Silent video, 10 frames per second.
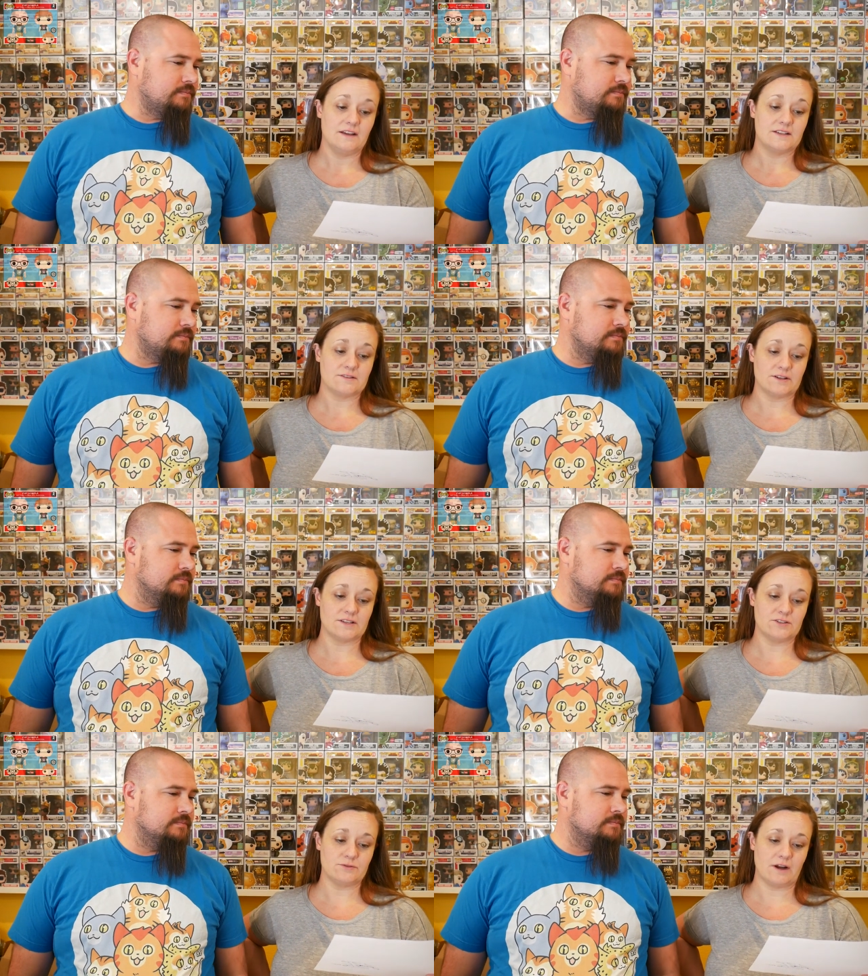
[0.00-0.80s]
Speaker 1: So I
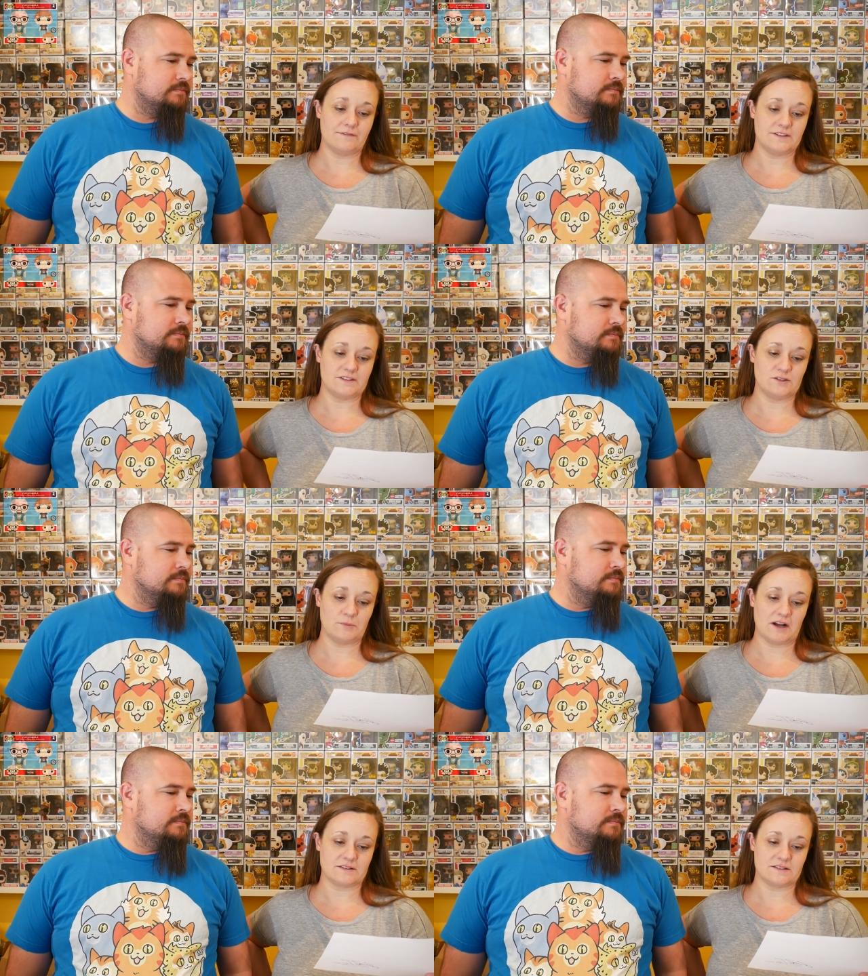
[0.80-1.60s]
sent you off these two
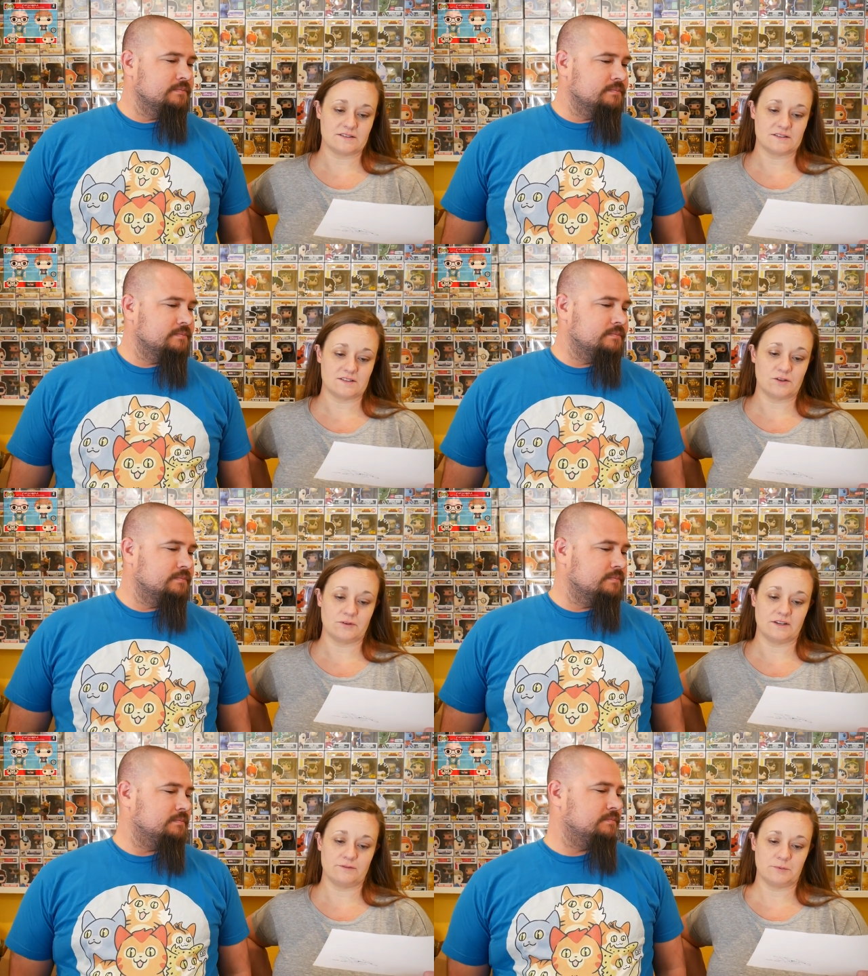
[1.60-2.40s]
boxes as a
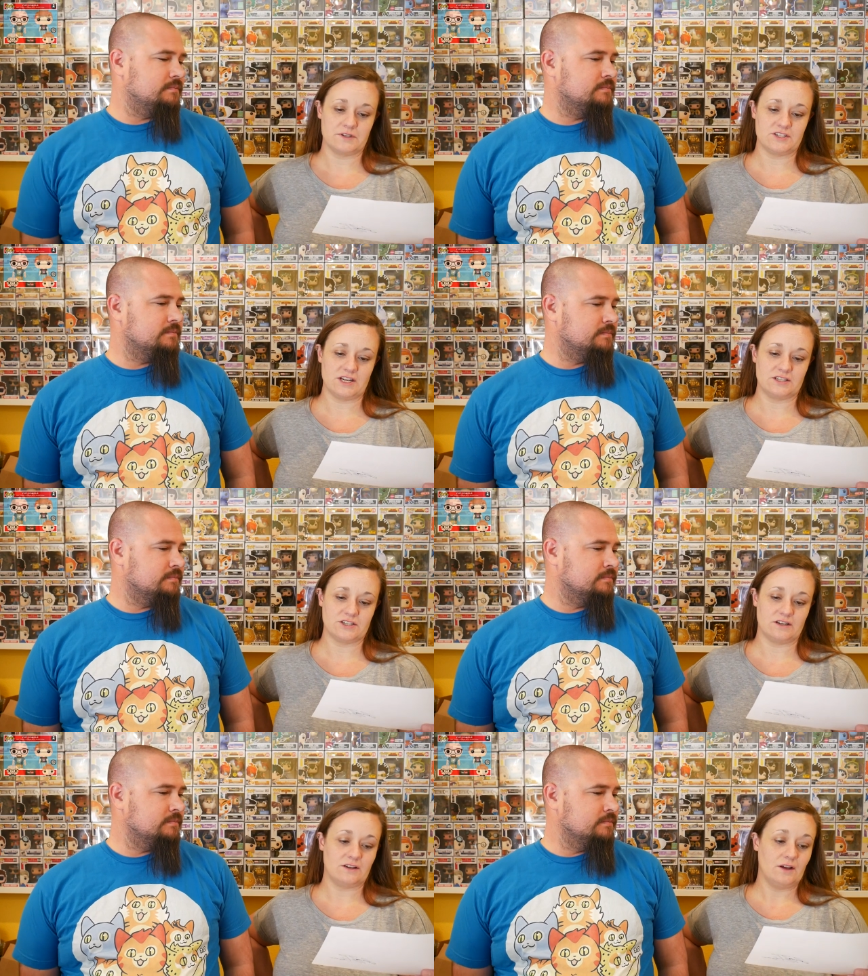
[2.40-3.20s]
token of
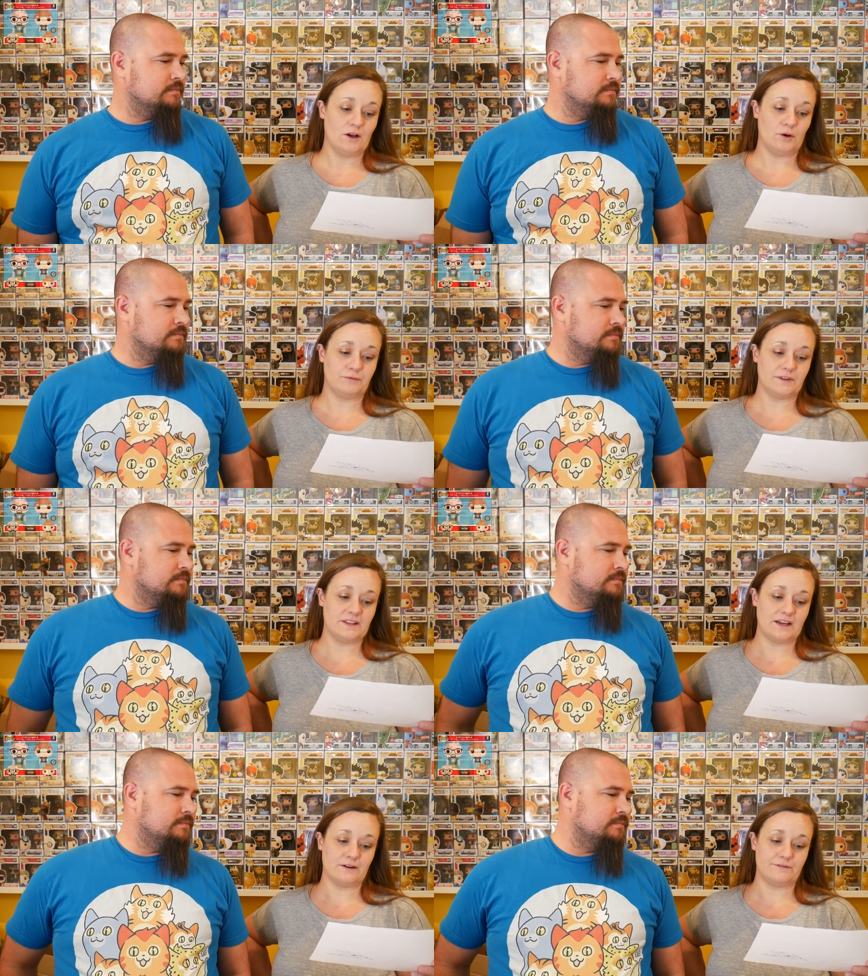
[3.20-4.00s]
appreciation.
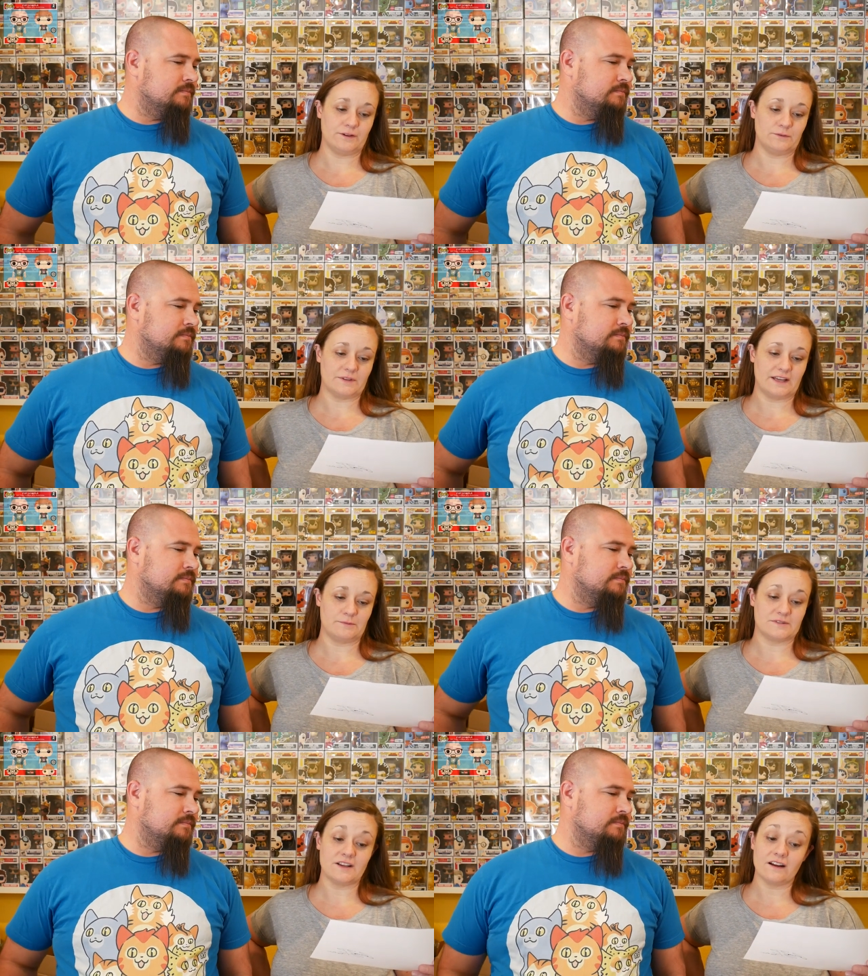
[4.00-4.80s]
Hopefully they are filled with
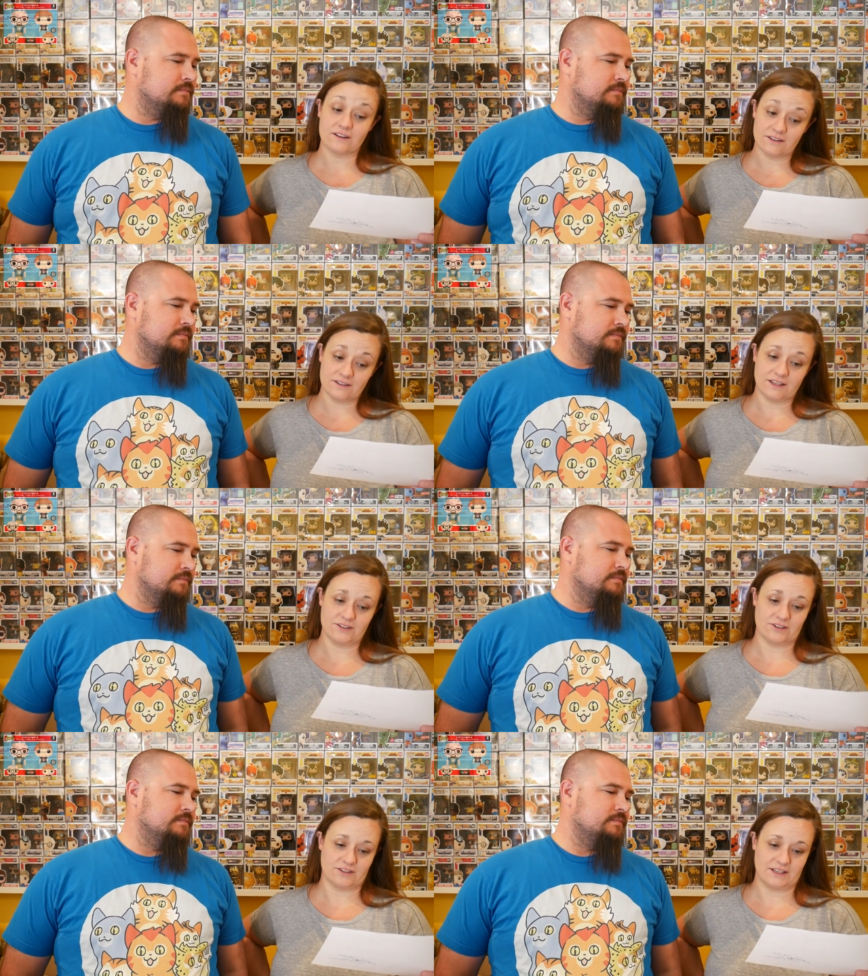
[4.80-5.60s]
items not currently
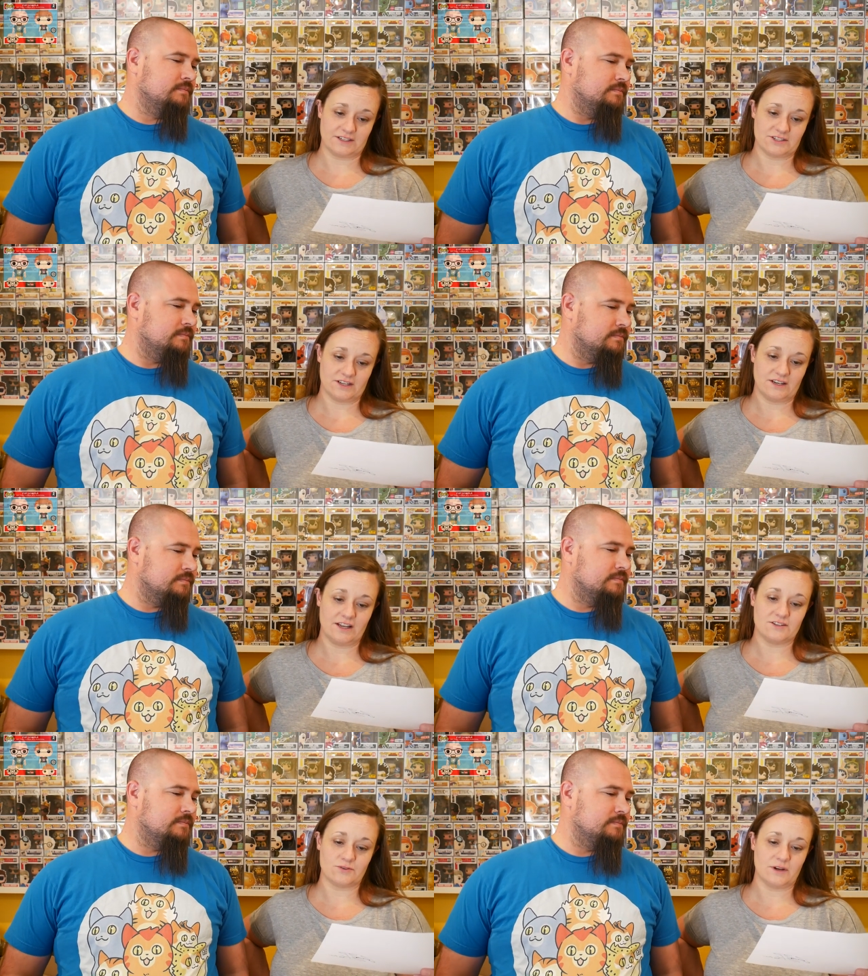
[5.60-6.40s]
in your collection.
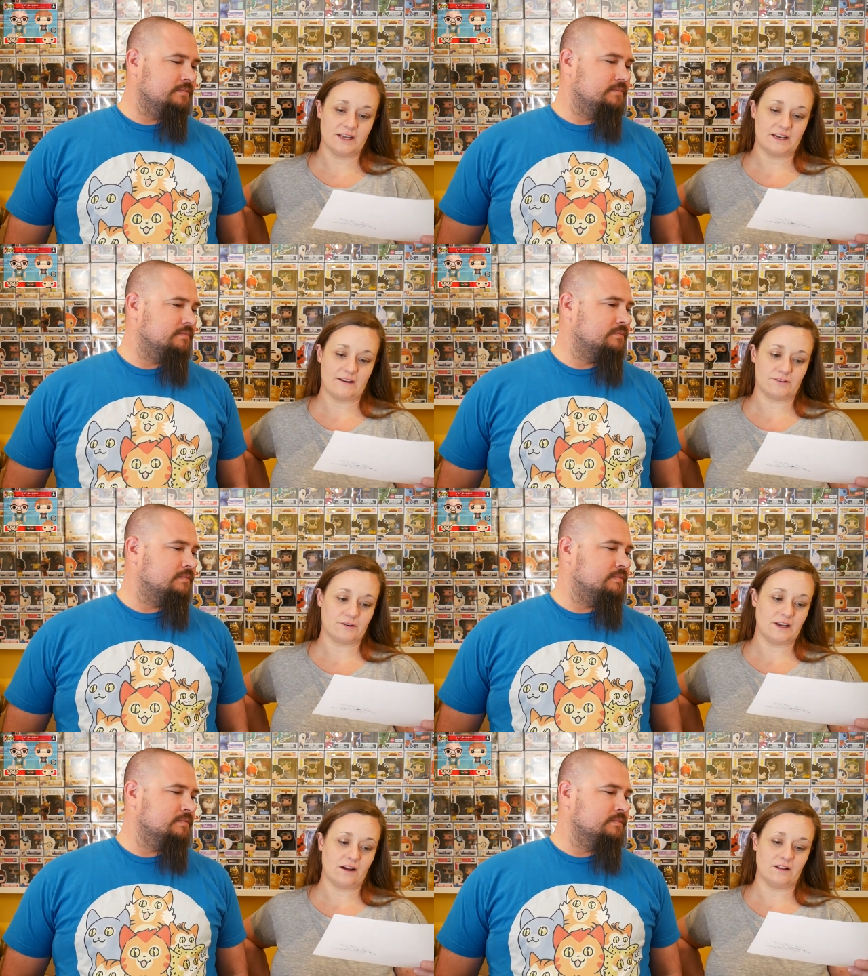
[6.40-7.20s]
Enjoy and have a
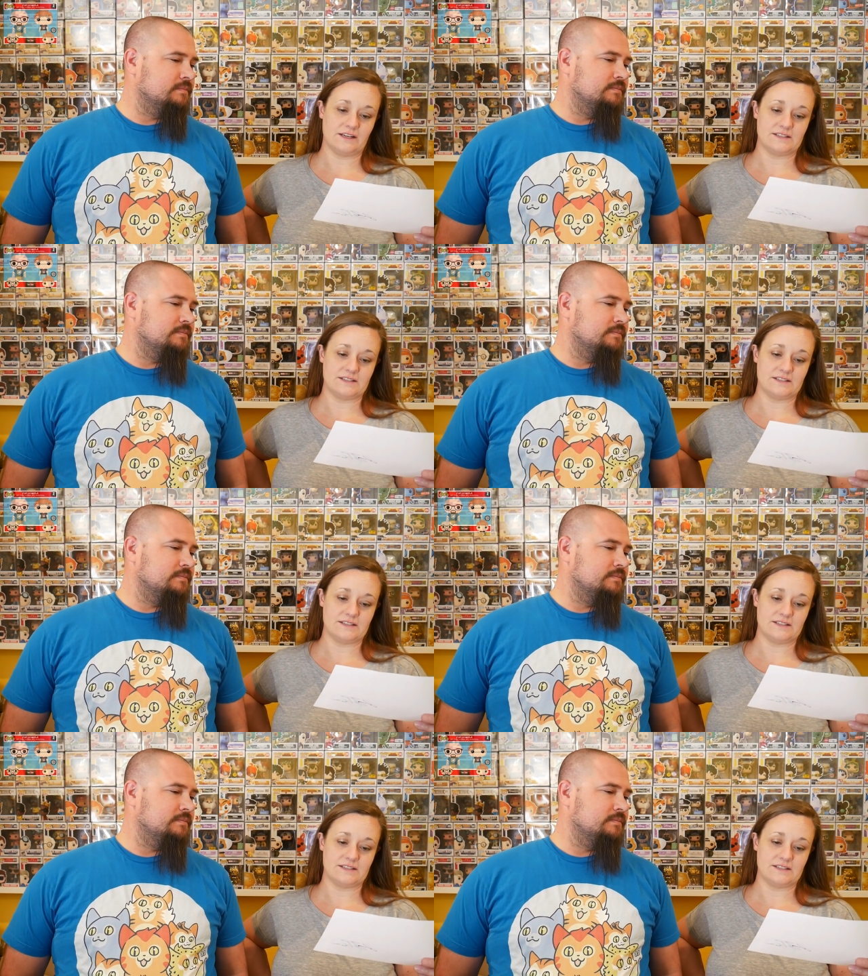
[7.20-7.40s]
great holiday